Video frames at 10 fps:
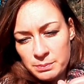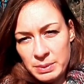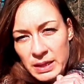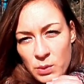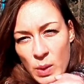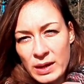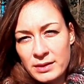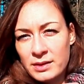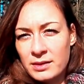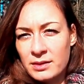pick
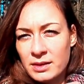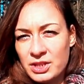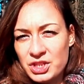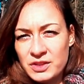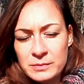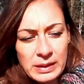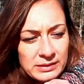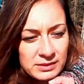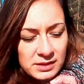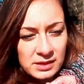one
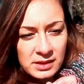achievement,